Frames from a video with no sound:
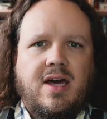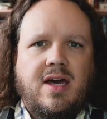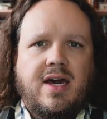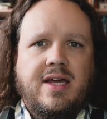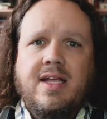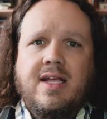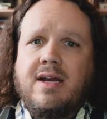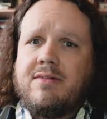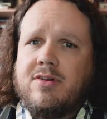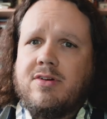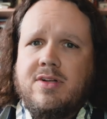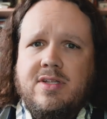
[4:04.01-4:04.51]
I
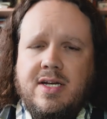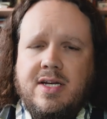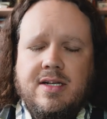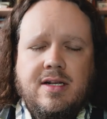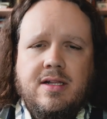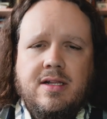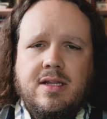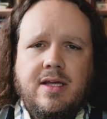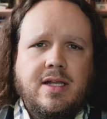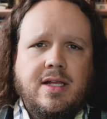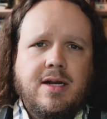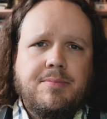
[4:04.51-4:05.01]
never did
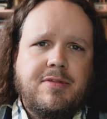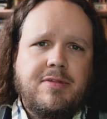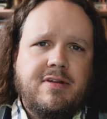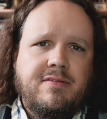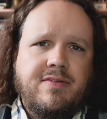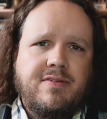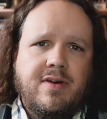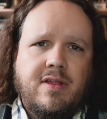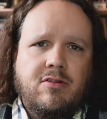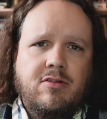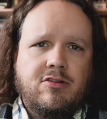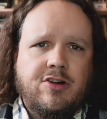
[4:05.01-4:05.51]
clean up the
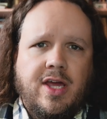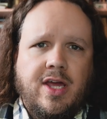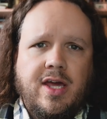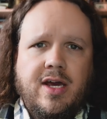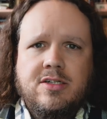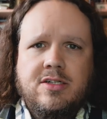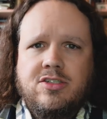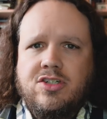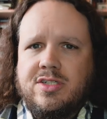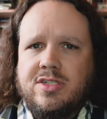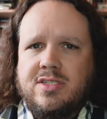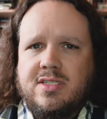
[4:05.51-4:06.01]
feathery
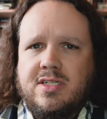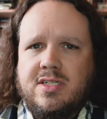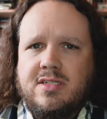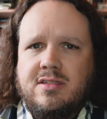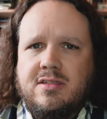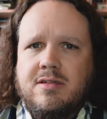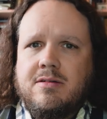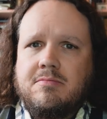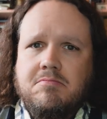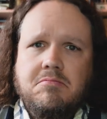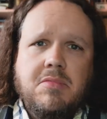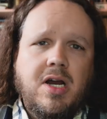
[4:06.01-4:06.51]
edges,
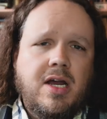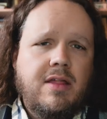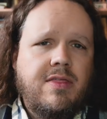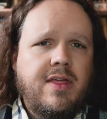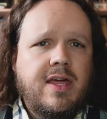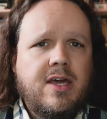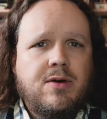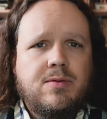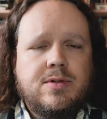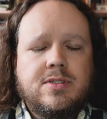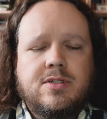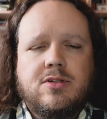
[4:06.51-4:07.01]
and I
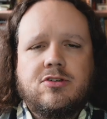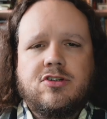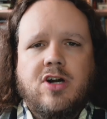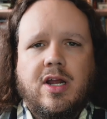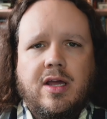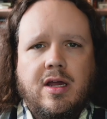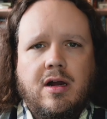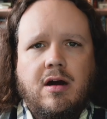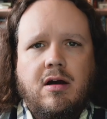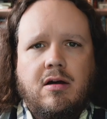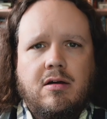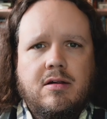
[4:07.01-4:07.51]
think it was the
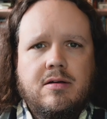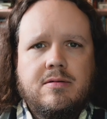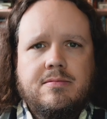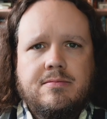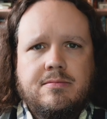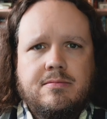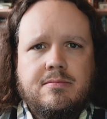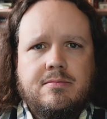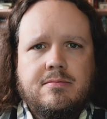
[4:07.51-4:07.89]
right call.